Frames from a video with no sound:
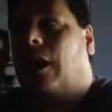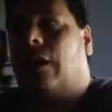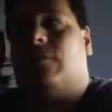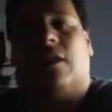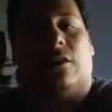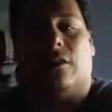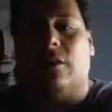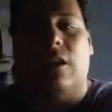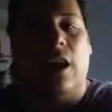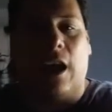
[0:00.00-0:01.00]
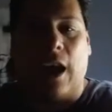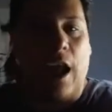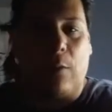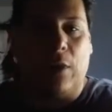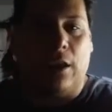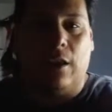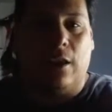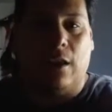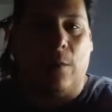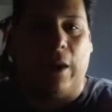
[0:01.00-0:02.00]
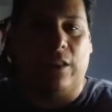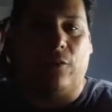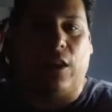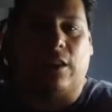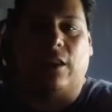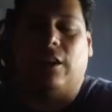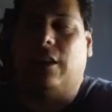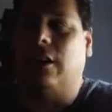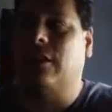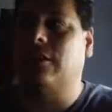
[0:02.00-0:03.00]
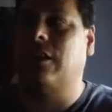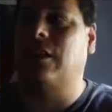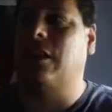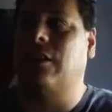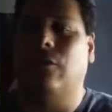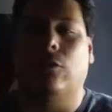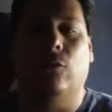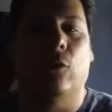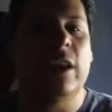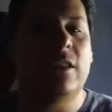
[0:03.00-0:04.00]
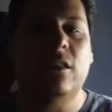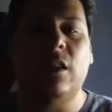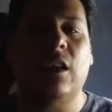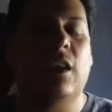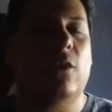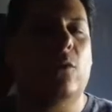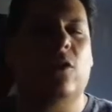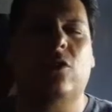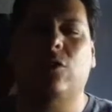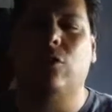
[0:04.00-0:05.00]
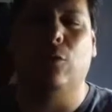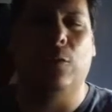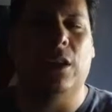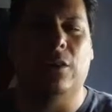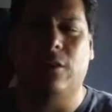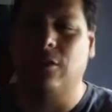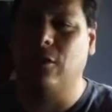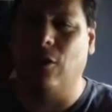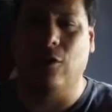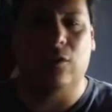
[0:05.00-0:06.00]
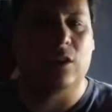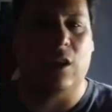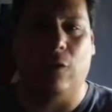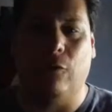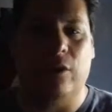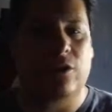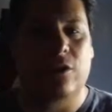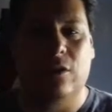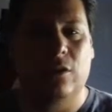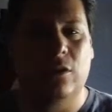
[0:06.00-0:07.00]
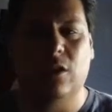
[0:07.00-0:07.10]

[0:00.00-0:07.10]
I'm just not happy about the fact that he did it, because I think the reasons they did it were stupid and so selfish.